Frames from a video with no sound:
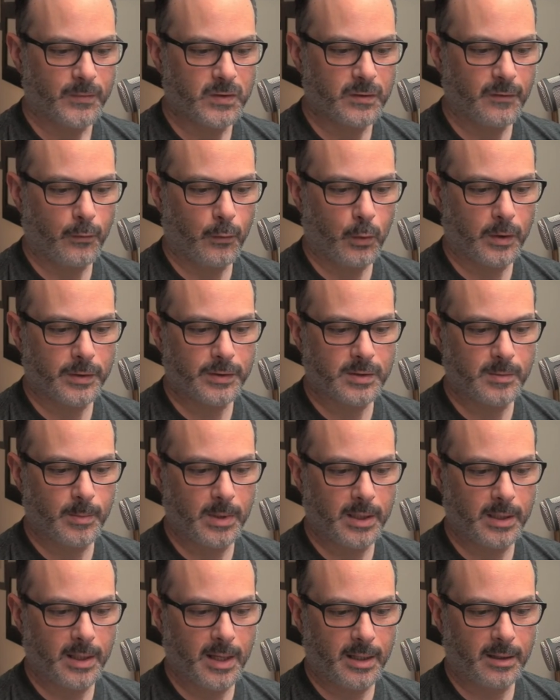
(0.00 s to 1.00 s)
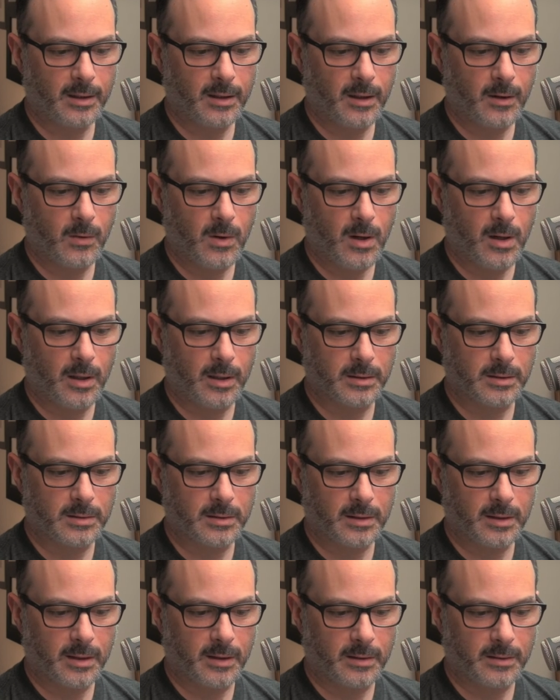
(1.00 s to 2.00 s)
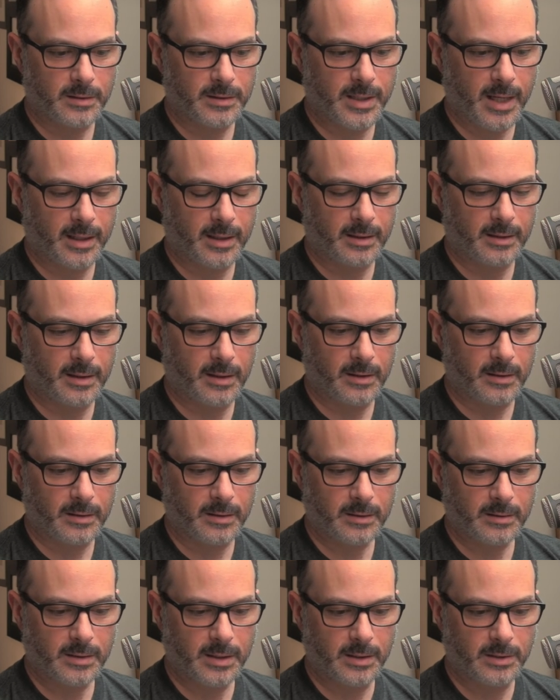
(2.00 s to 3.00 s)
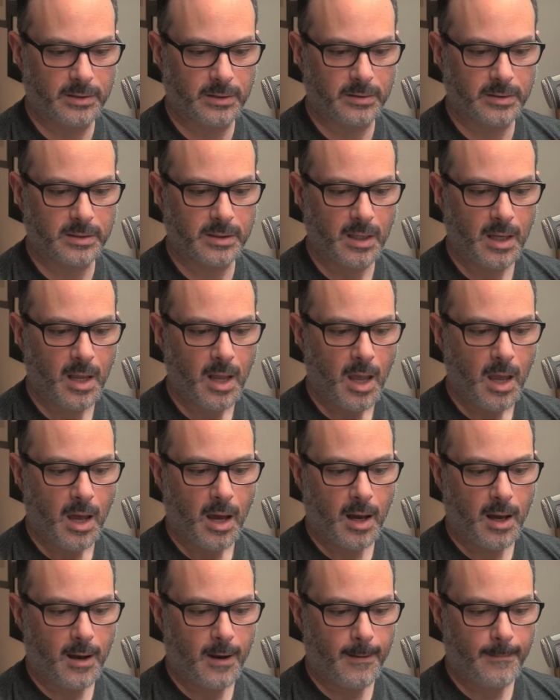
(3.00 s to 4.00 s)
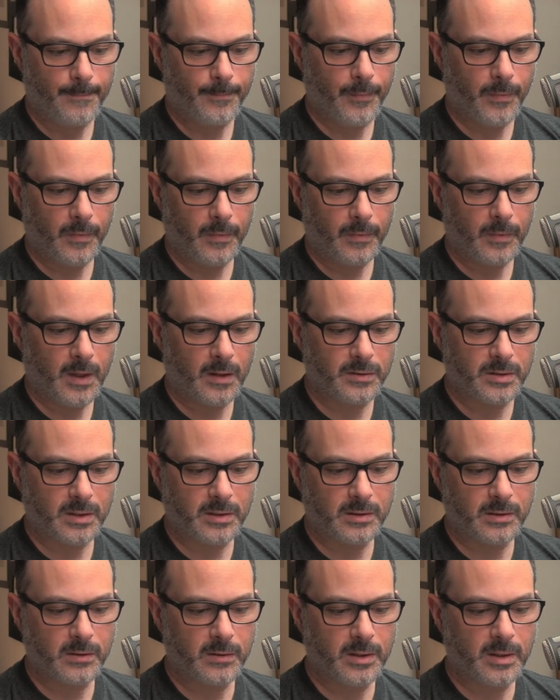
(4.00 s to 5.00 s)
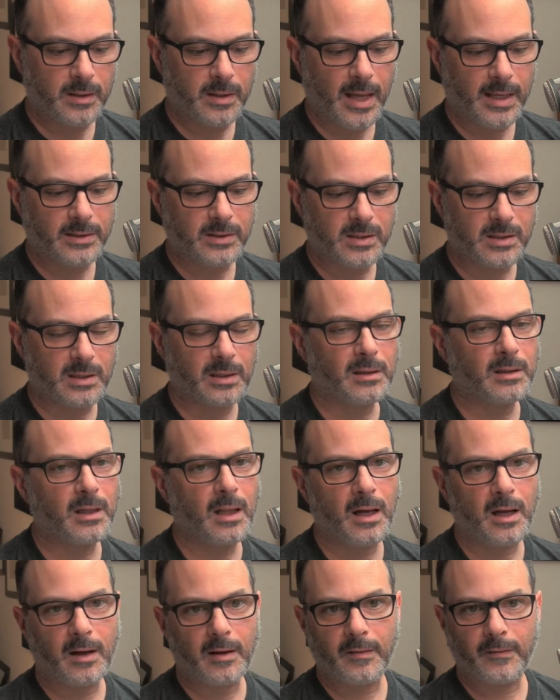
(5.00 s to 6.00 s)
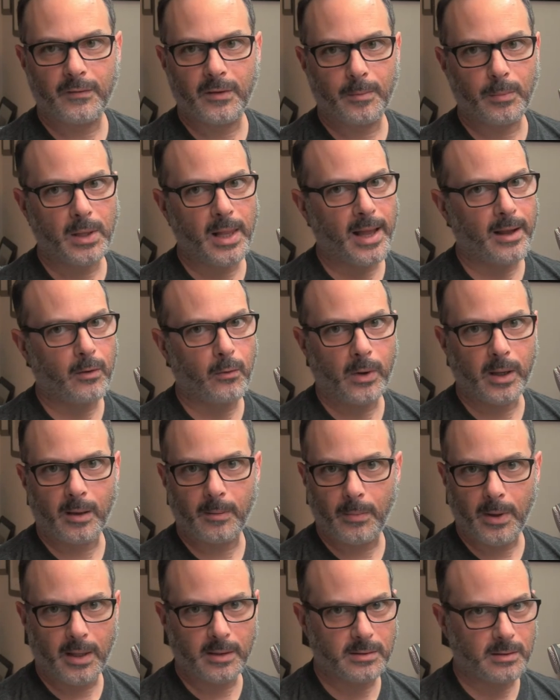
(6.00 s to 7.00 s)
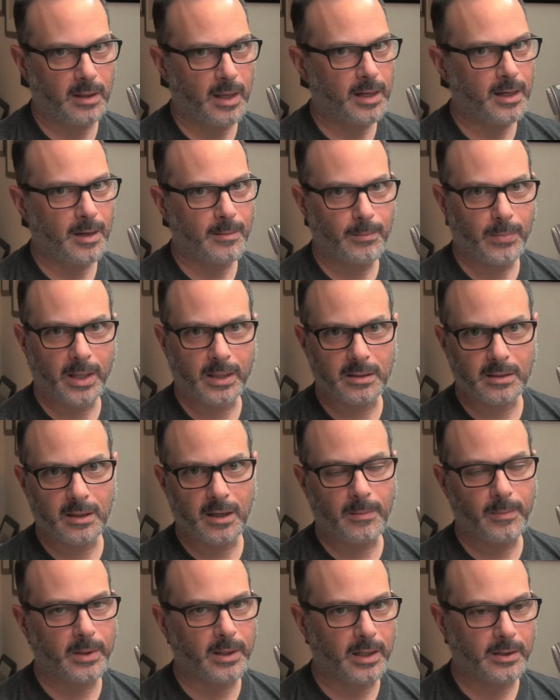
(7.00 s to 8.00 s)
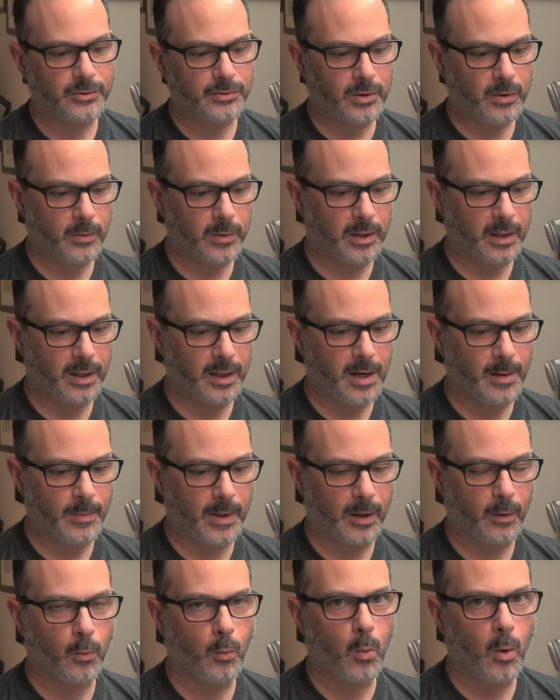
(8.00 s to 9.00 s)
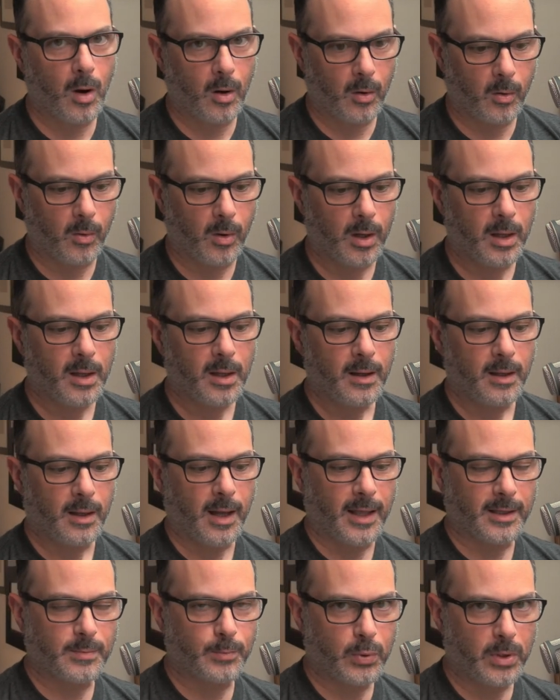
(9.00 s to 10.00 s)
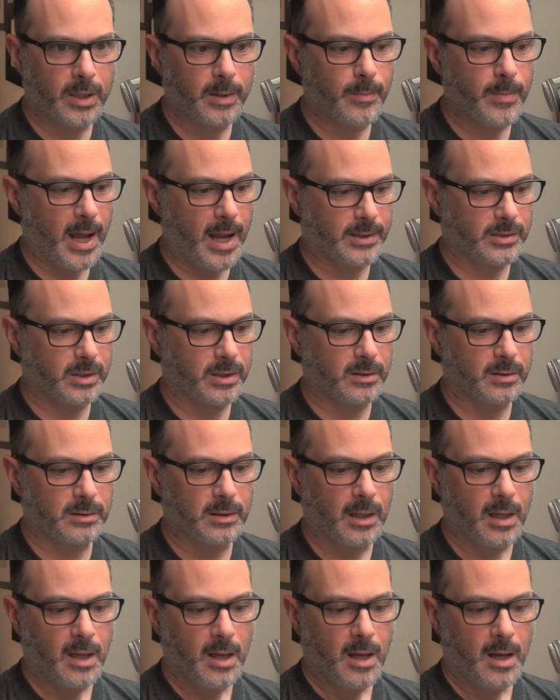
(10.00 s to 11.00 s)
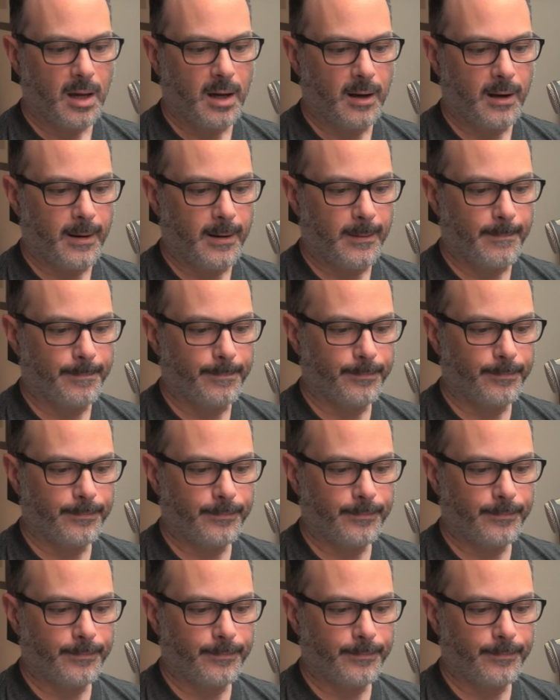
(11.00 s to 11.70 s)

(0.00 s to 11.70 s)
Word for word: divorce me and go on to their second year teachers. Um, there's a student that just loved the Blackwing pencil, and I picked it up and I drew with it, and I'm like, whoa, that's pretty magical. Uh,